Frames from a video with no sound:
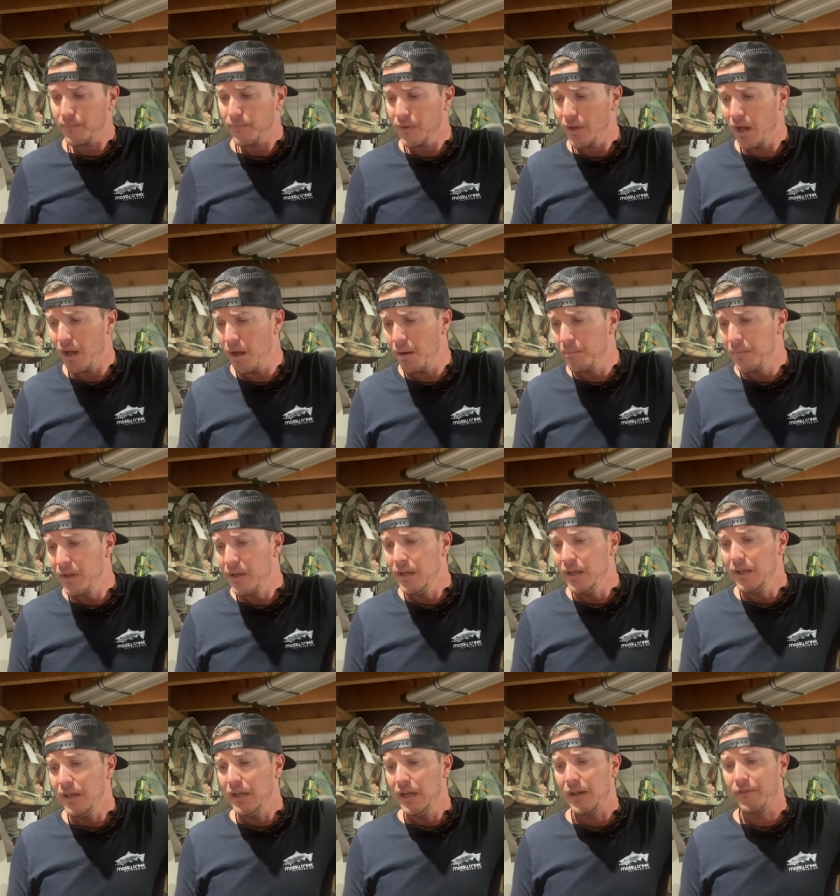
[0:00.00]
Um,
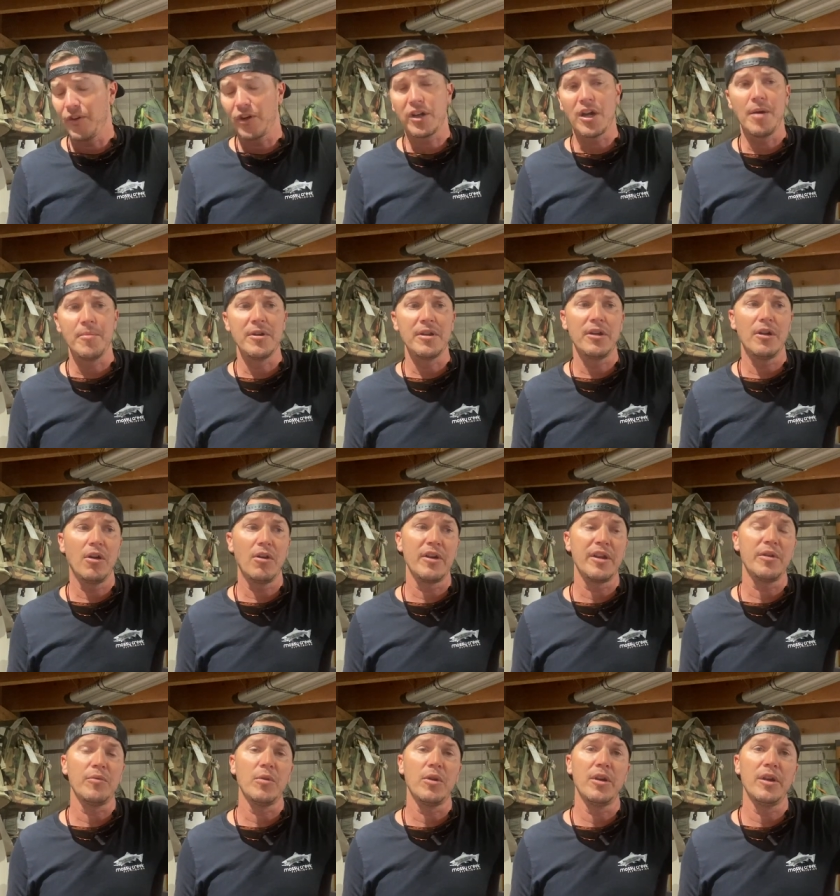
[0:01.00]
if you're coming to
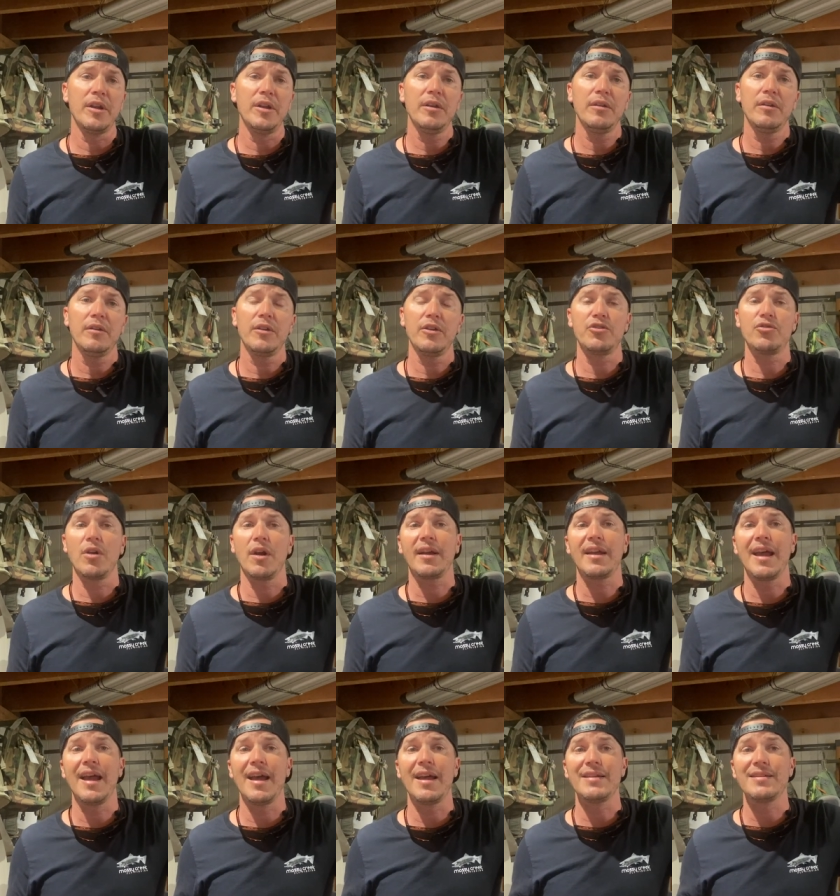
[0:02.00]
Hardywood, the truck
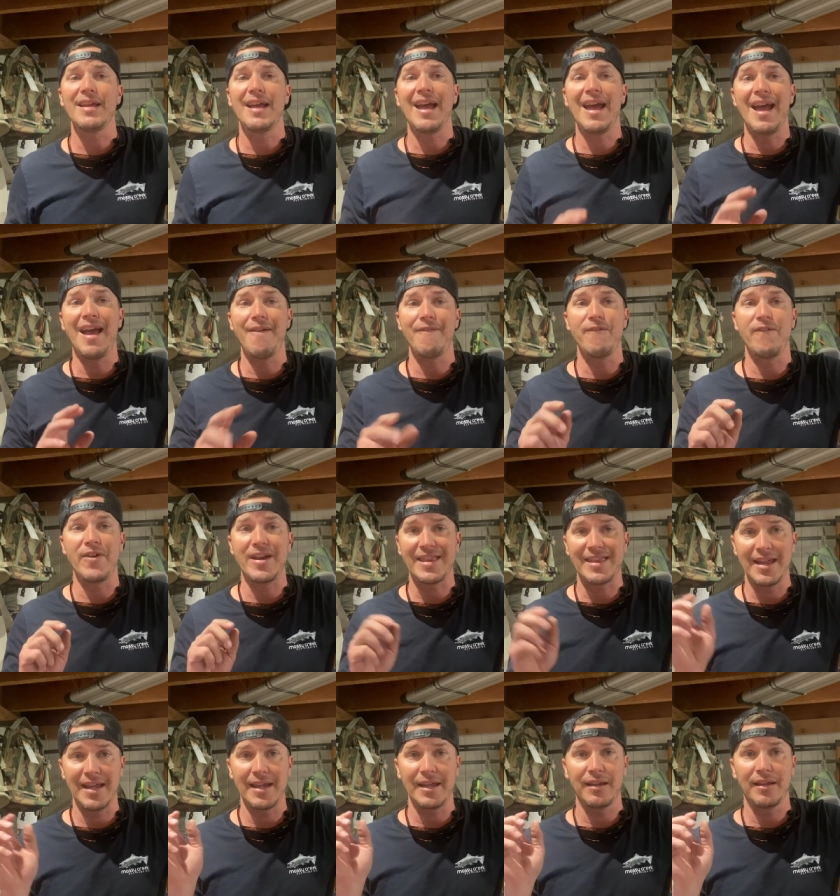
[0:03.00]
has
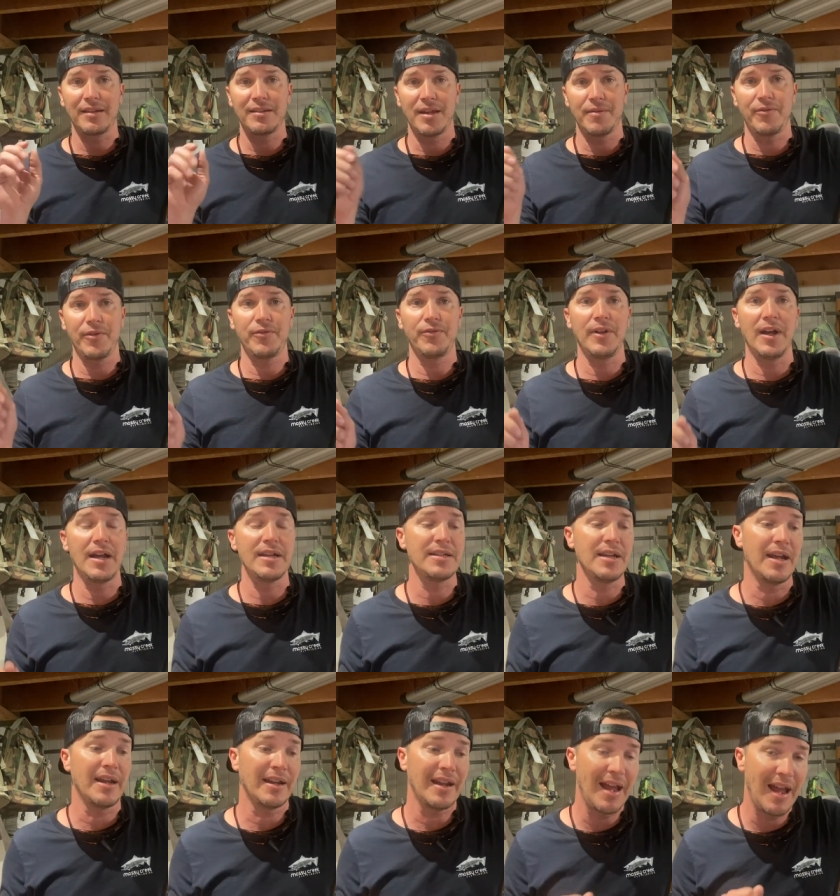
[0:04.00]
everything except for fly
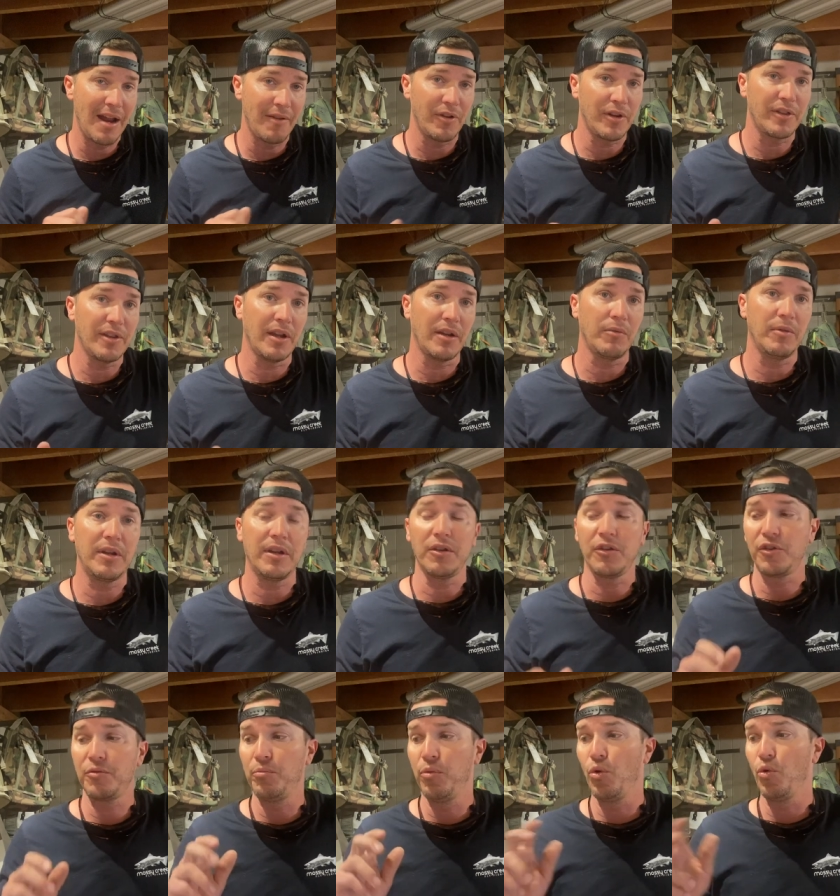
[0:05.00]
tying. Everything. We can
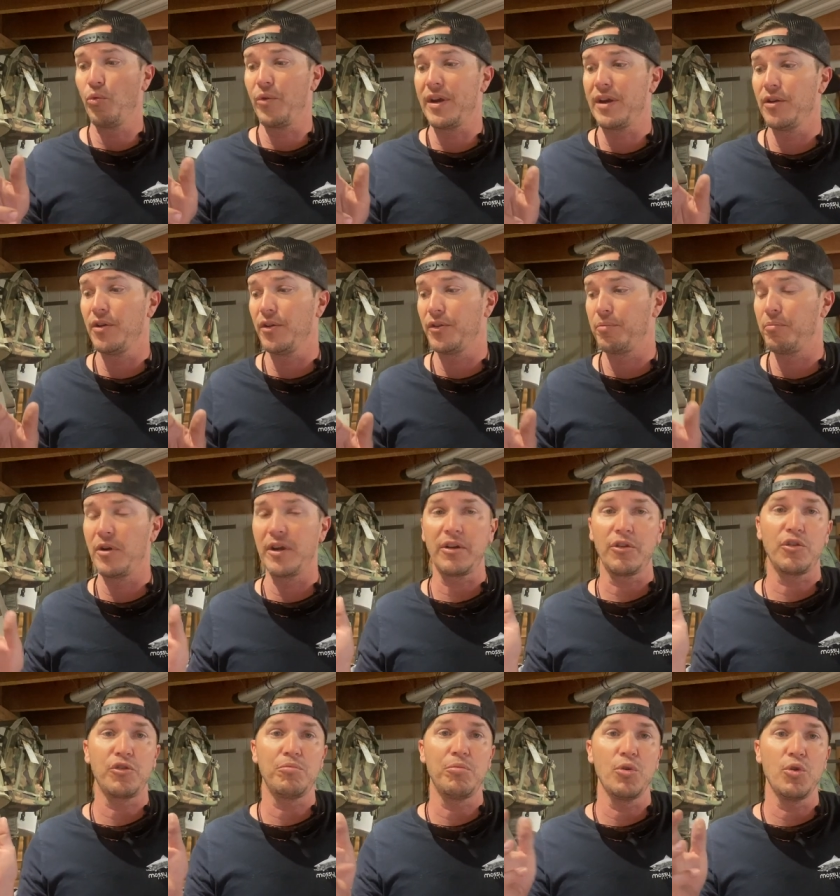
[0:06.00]
spool reels. Bring your
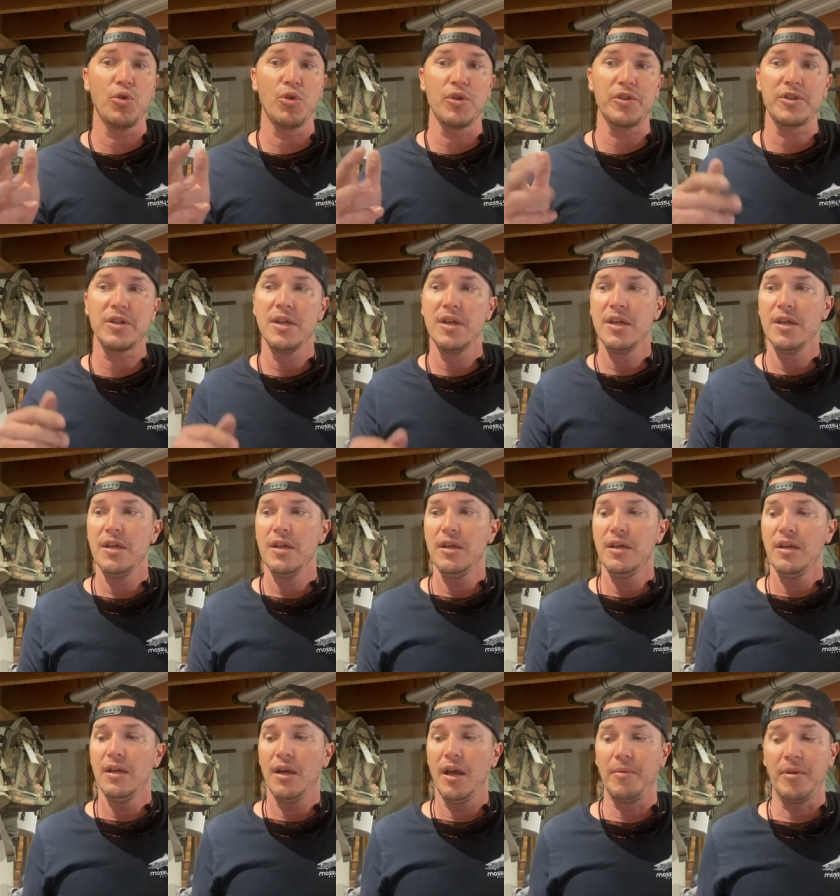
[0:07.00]
spools.
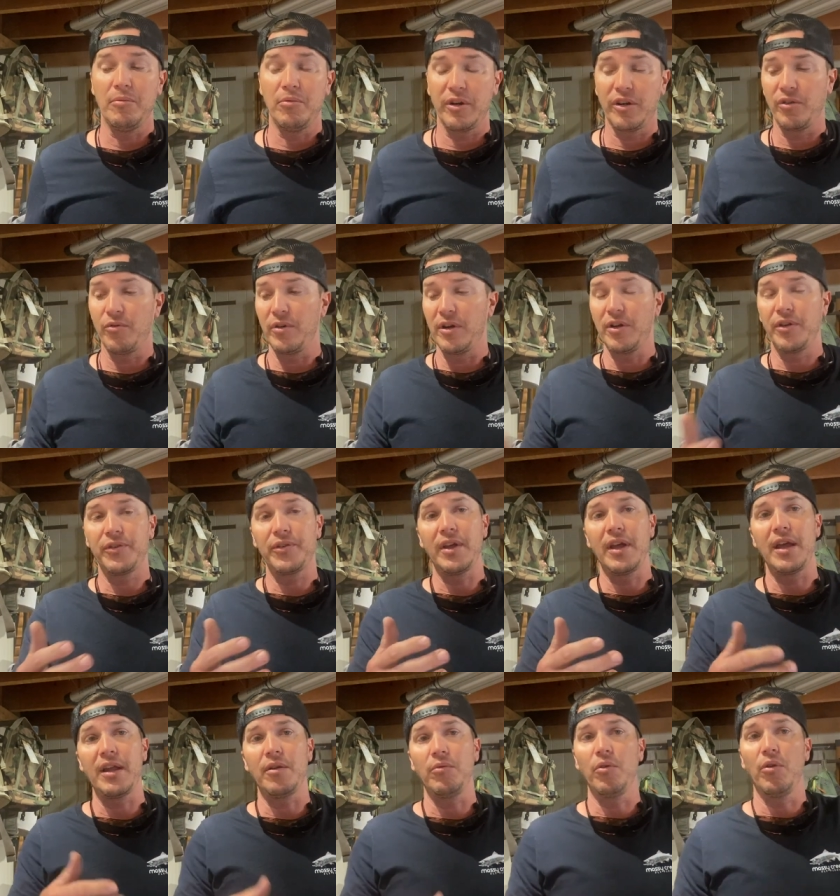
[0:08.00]
I mean, bring your reels in,
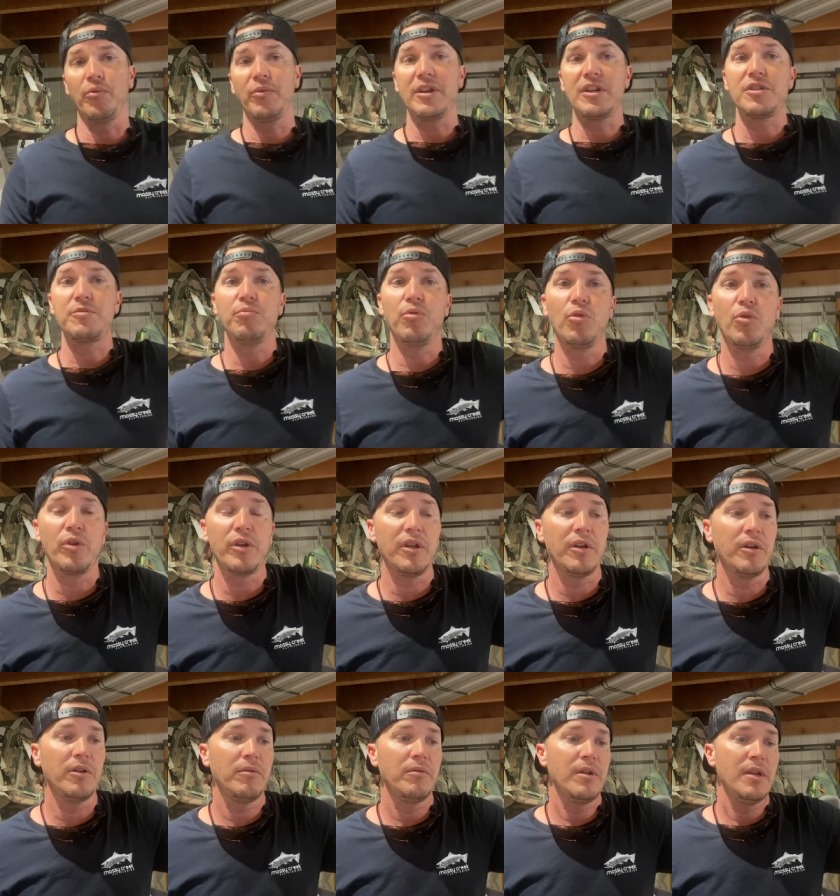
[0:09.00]
and we'll re-spool
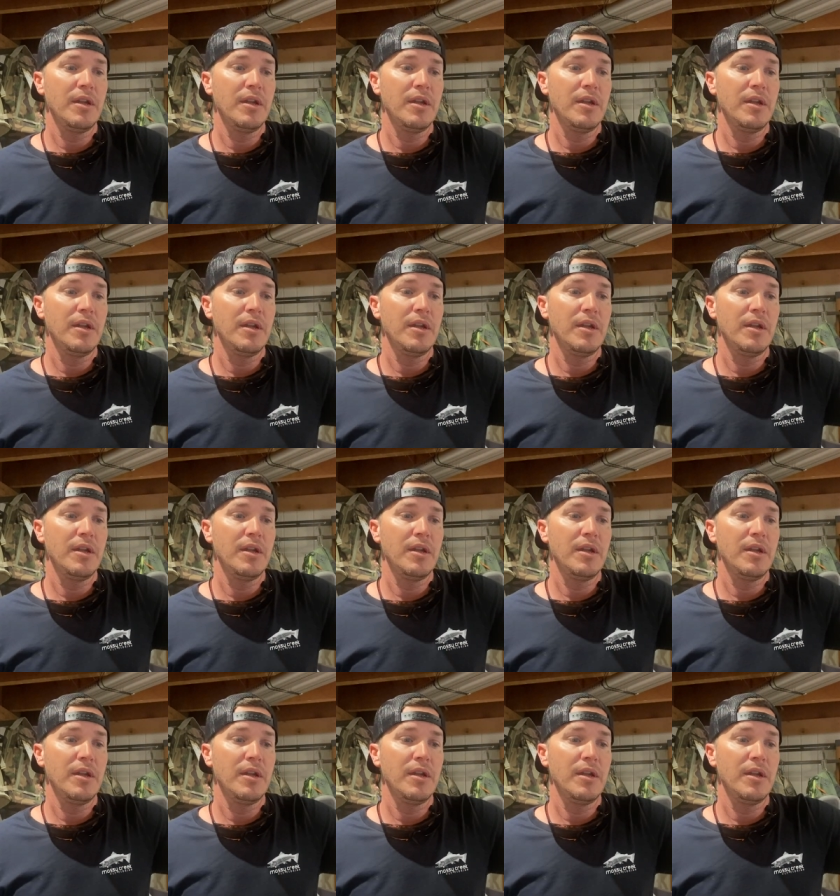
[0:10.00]
you.